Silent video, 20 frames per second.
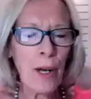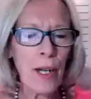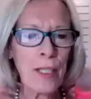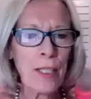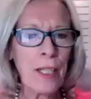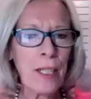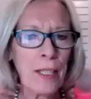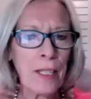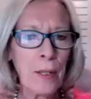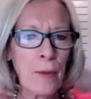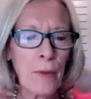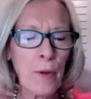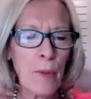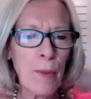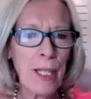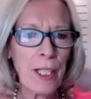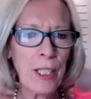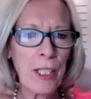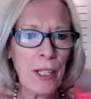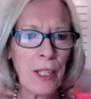contact
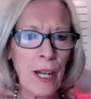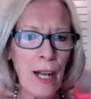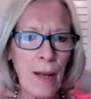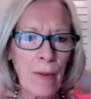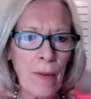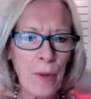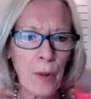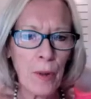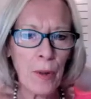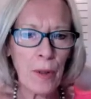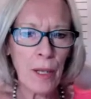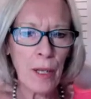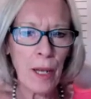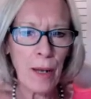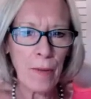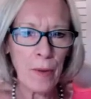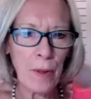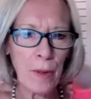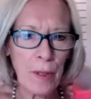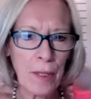information after
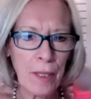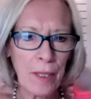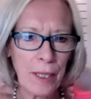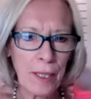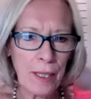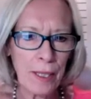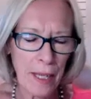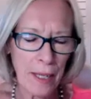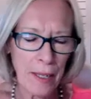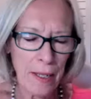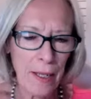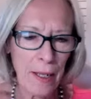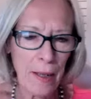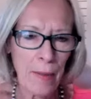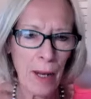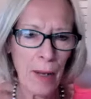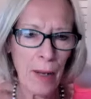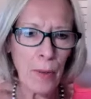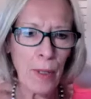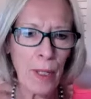this. And
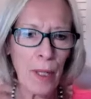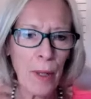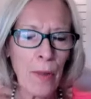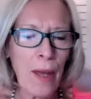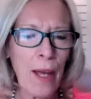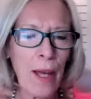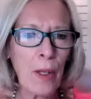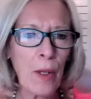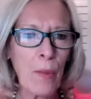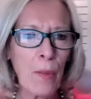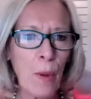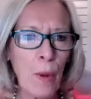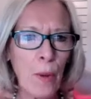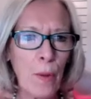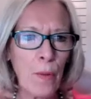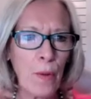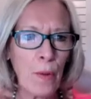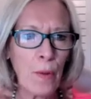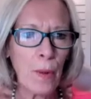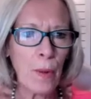I really thank you both
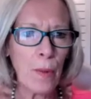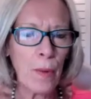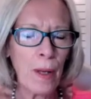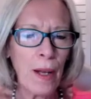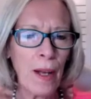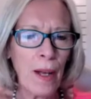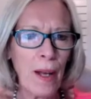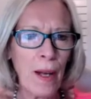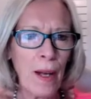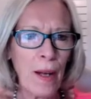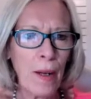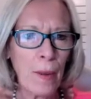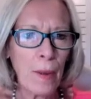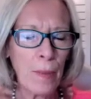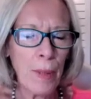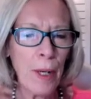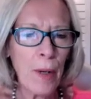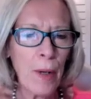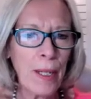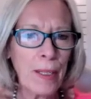for
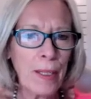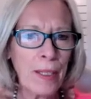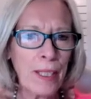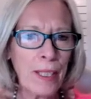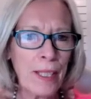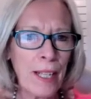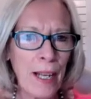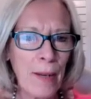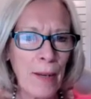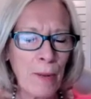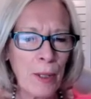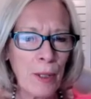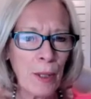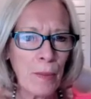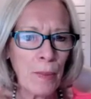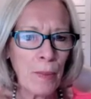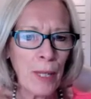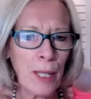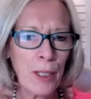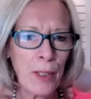appearing today. It was a
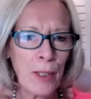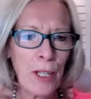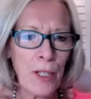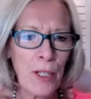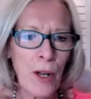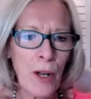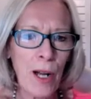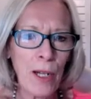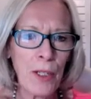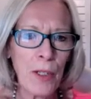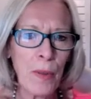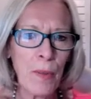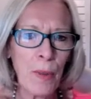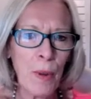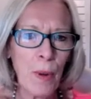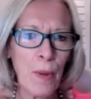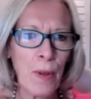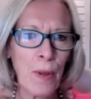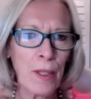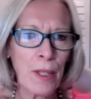pleasure to talk to you
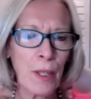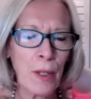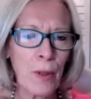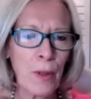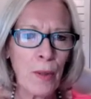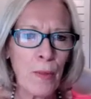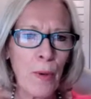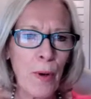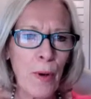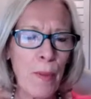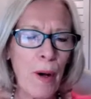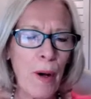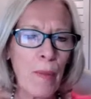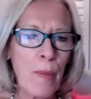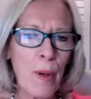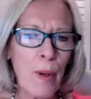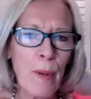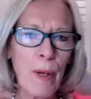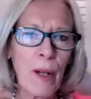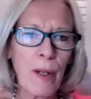both and to learn more about
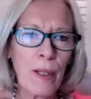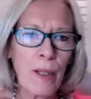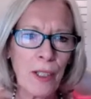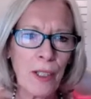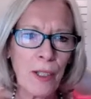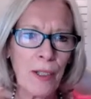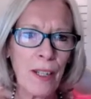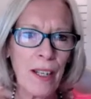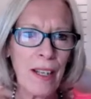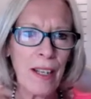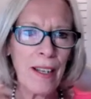permaculture.